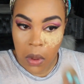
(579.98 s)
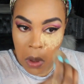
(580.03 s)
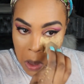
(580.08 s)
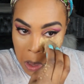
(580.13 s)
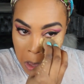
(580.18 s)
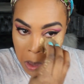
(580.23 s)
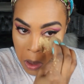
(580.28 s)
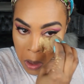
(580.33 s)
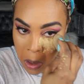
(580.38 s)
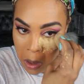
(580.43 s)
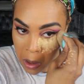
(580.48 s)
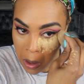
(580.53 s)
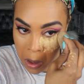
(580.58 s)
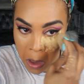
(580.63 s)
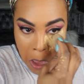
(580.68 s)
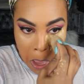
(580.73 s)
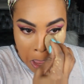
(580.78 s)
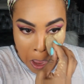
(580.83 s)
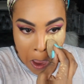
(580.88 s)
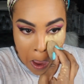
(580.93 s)
And I'm also
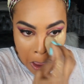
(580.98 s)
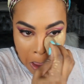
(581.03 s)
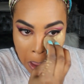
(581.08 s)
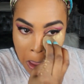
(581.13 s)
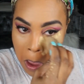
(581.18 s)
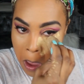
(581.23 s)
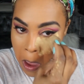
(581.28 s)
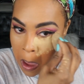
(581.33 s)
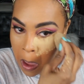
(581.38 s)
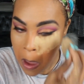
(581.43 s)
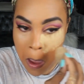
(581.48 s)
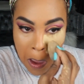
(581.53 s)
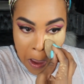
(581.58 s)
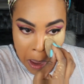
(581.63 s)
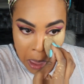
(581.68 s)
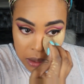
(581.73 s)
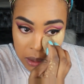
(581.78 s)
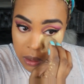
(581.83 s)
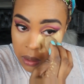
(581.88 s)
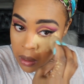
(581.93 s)
using a dry
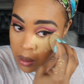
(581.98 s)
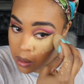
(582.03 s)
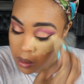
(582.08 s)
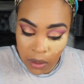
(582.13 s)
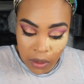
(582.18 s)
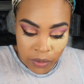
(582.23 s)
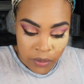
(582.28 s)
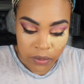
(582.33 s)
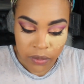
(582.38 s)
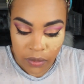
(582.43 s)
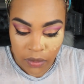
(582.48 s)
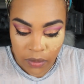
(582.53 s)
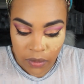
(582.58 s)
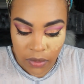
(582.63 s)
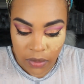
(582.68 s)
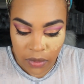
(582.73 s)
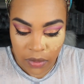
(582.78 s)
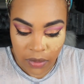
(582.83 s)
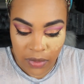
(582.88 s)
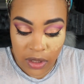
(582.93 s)
beauty blender to
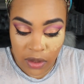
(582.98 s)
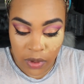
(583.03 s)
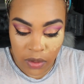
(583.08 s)
apply that.